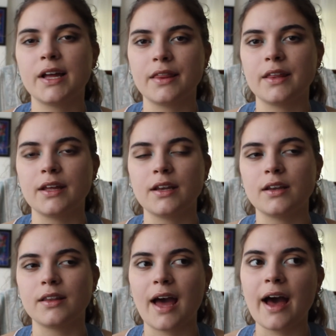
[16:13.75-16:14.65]
and
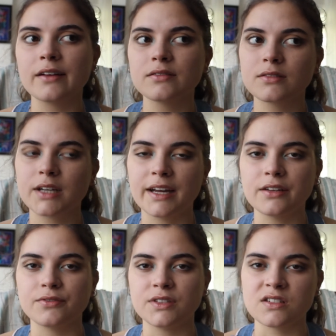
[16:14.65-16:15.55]
then that
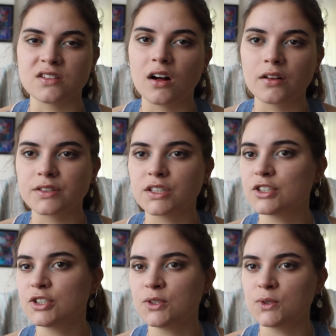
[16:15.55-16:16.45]
kind of dissolves
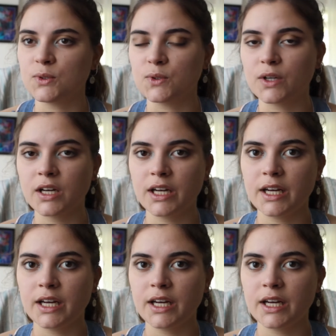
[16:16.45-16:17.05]
into